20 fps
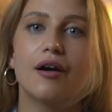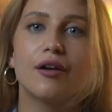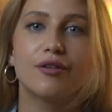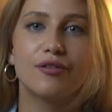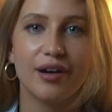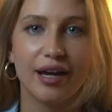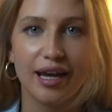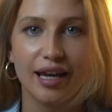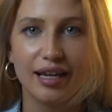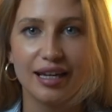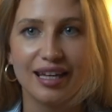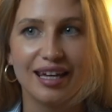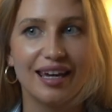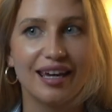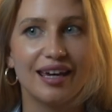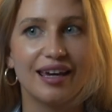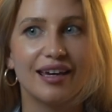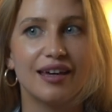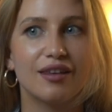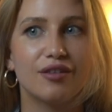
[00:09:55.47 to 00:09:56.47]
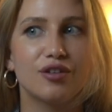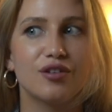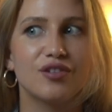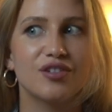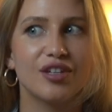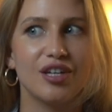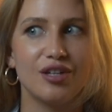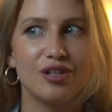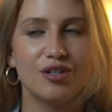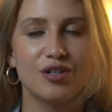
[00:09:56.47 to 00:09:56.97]
grainy, the
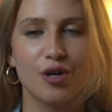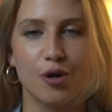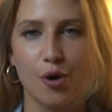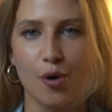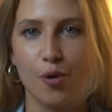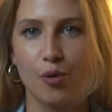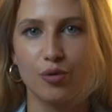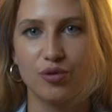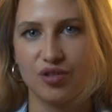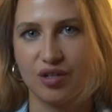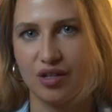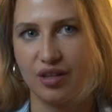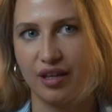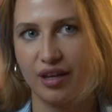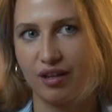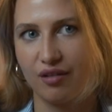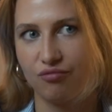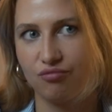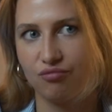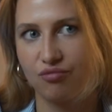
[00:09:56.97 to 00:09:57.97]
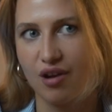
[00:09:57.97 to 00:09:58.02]
skin tones and like